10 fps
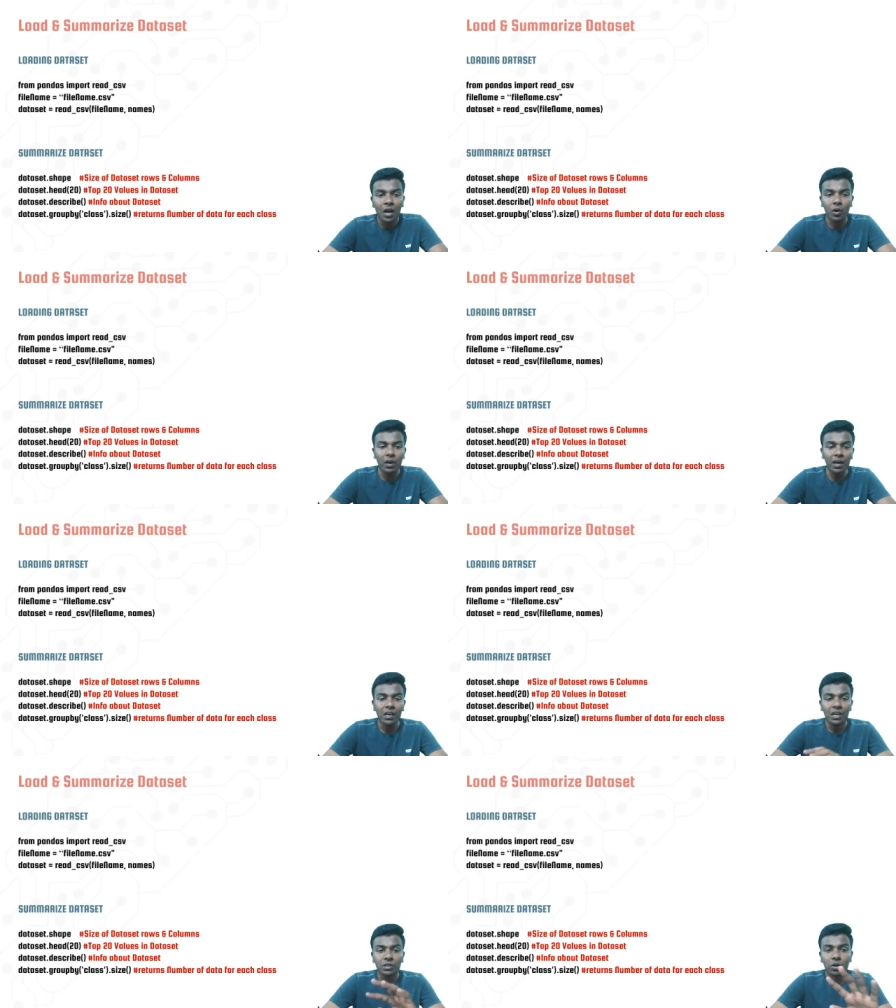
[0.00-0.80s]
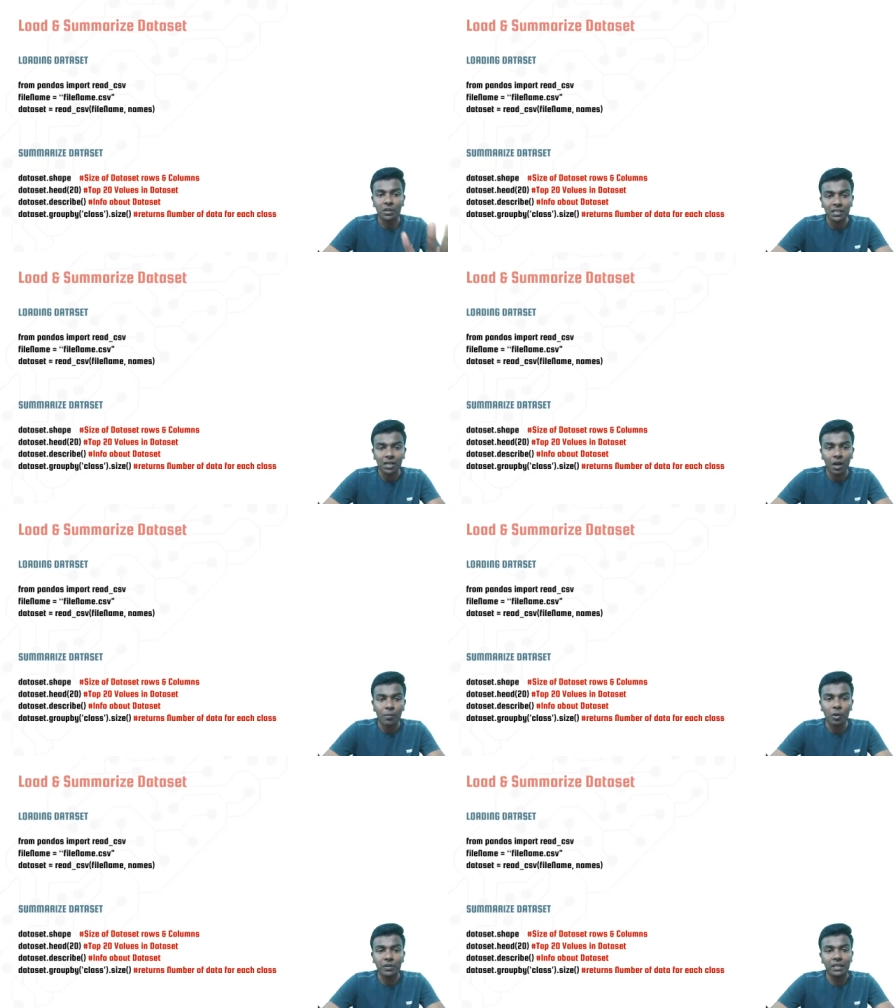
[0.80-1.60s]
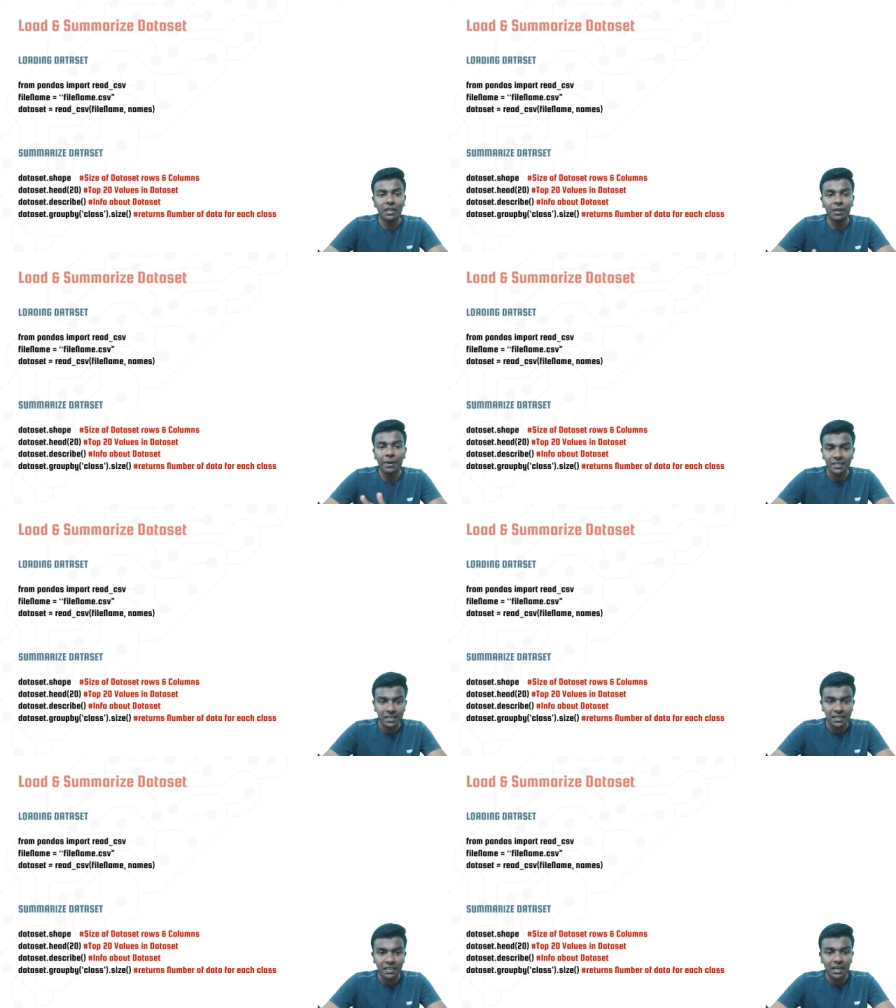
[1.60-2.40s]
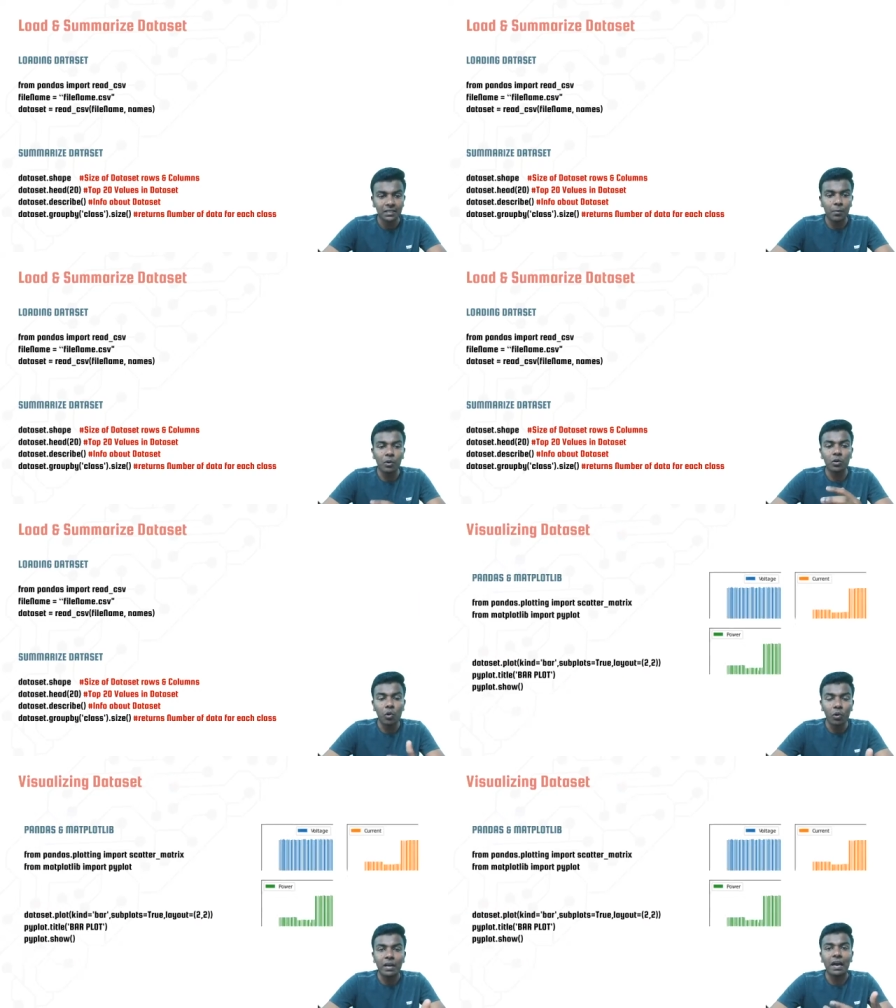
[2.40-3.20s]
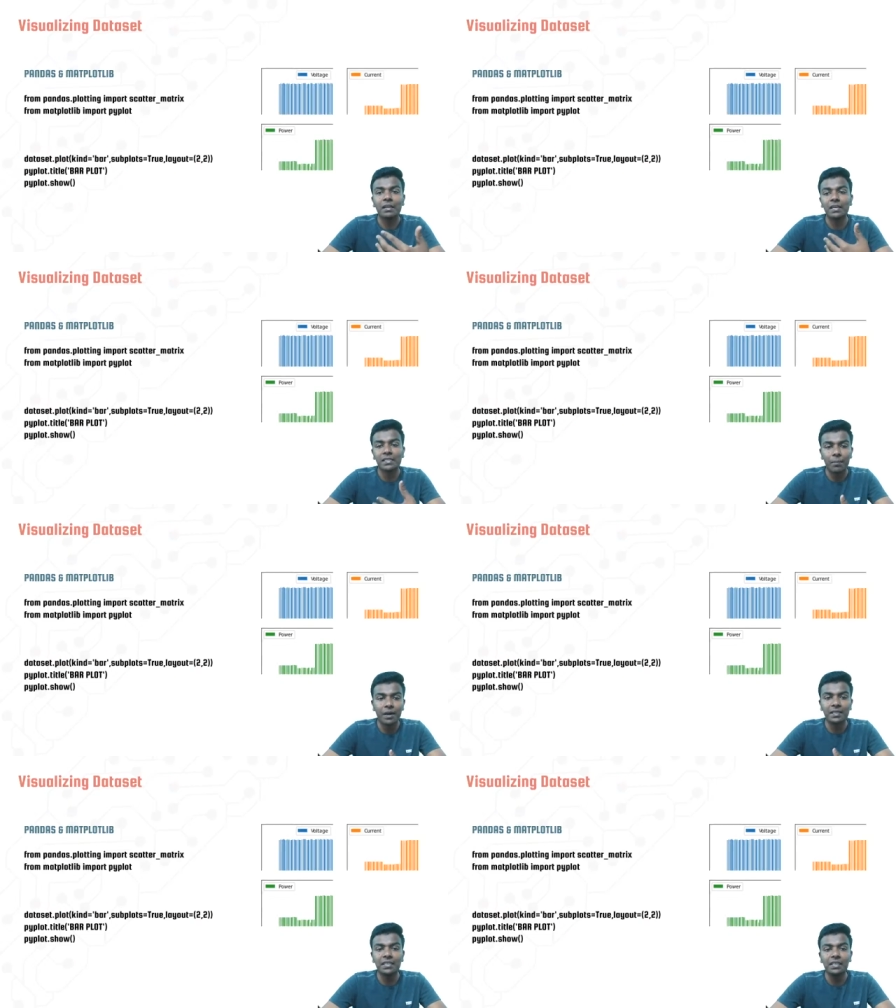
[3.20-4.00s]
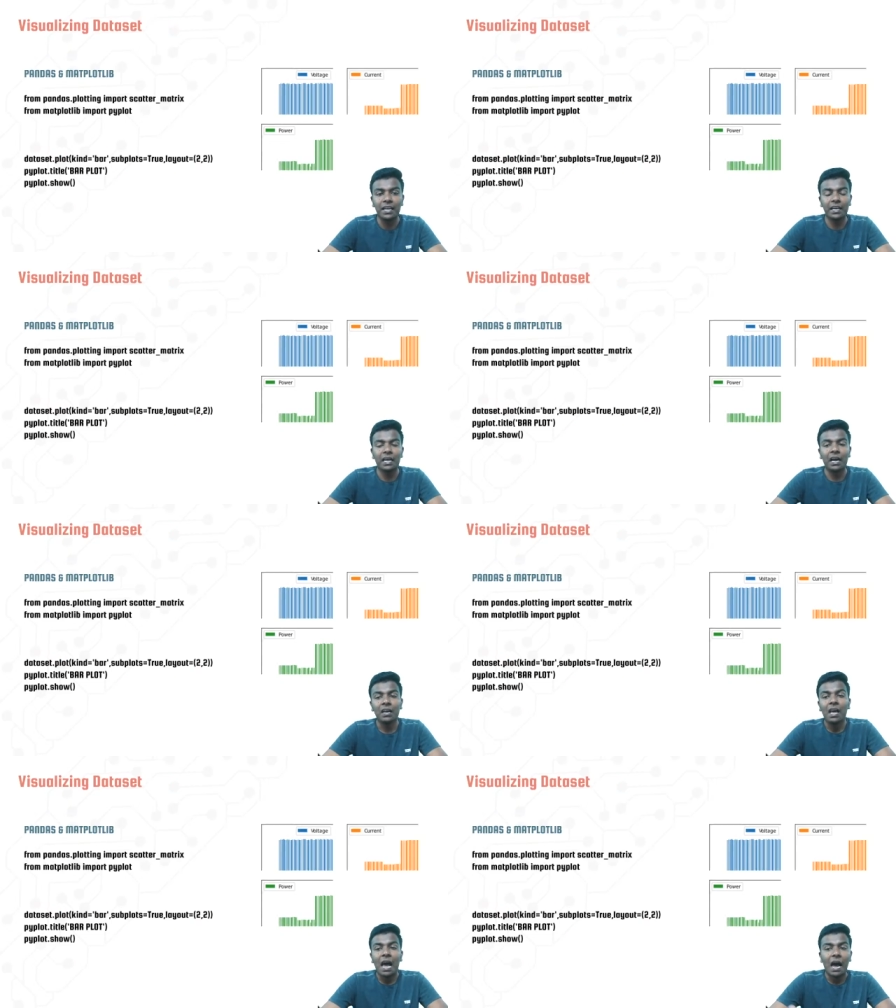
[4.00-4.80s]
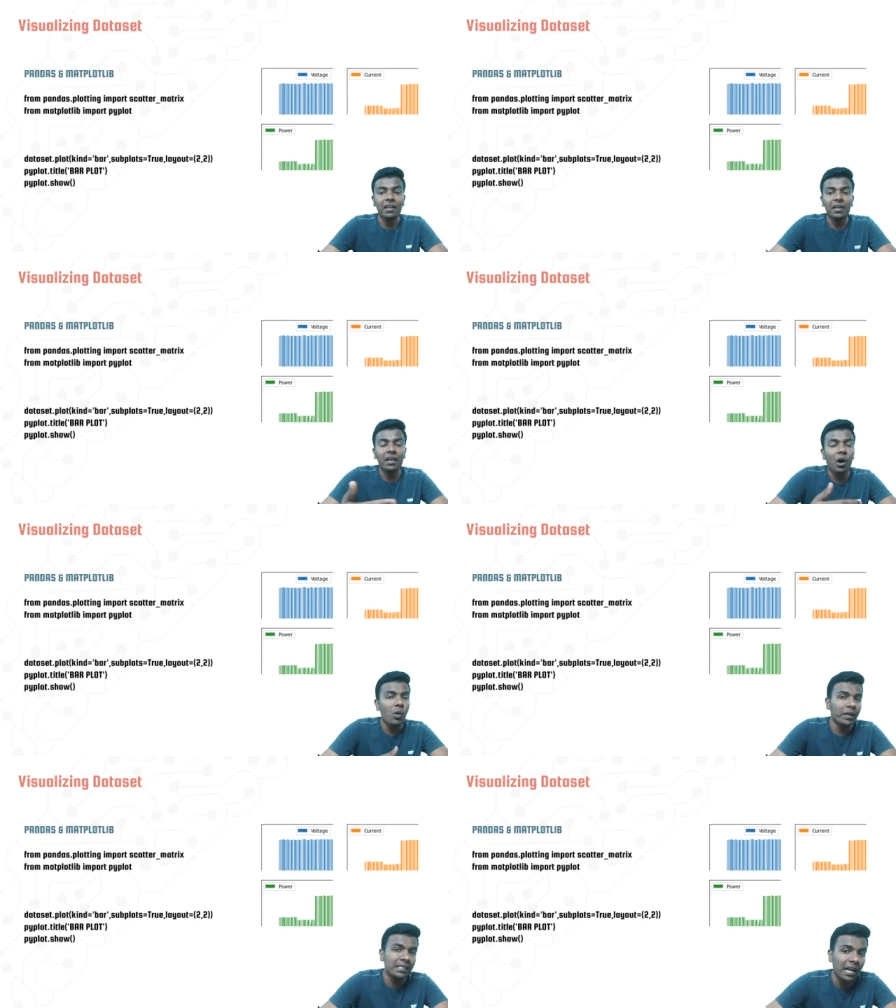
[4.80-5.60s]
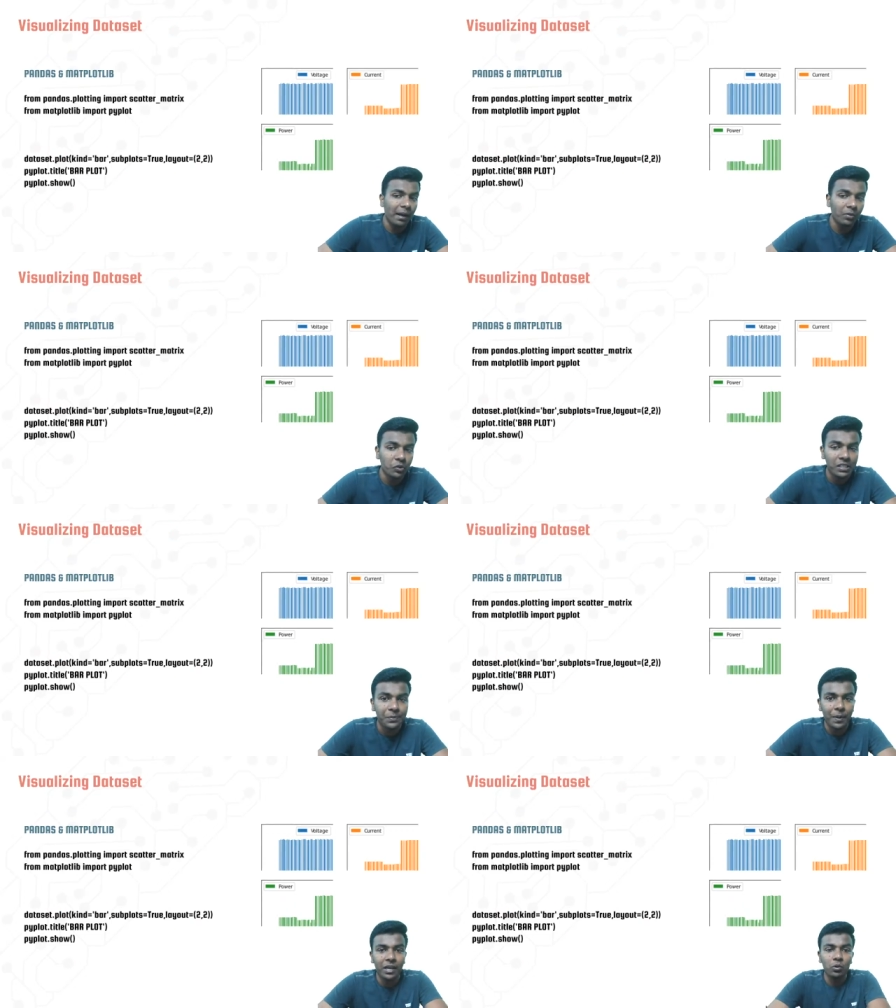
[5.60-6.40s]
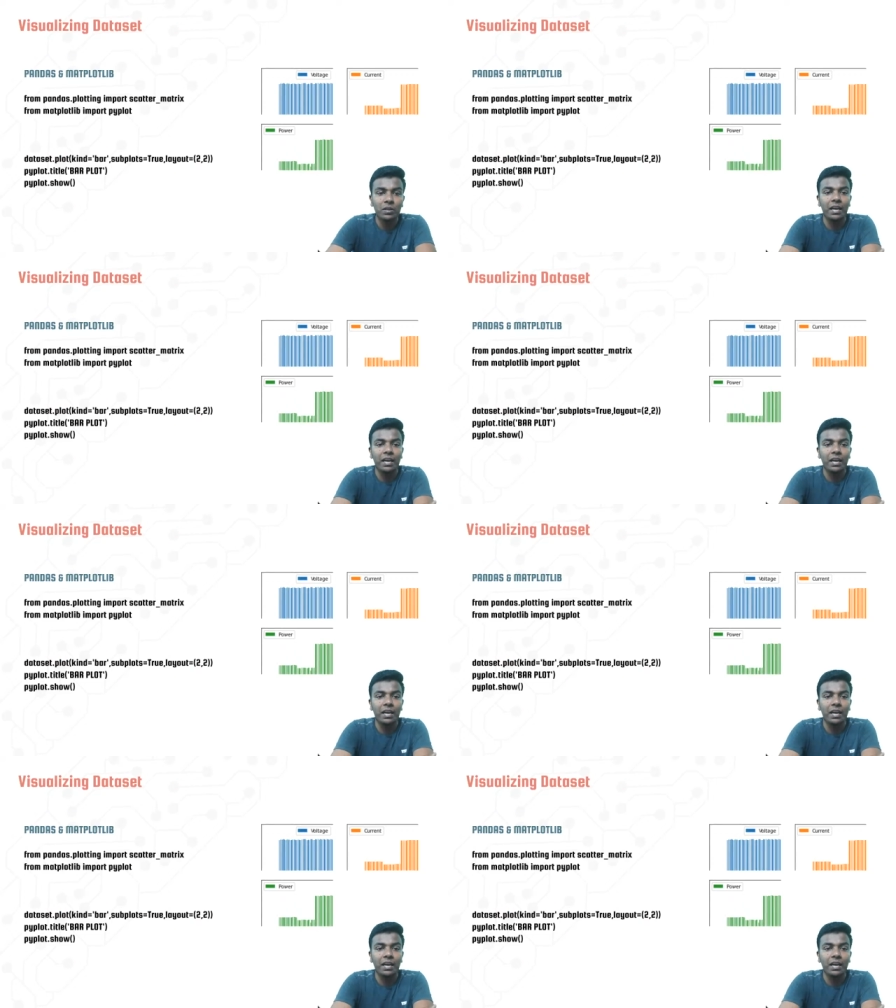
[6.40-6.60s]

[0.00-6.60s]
Okay, so that's all about here, the basic syntax about loading and then summarizing the data. And then now it's time to display you the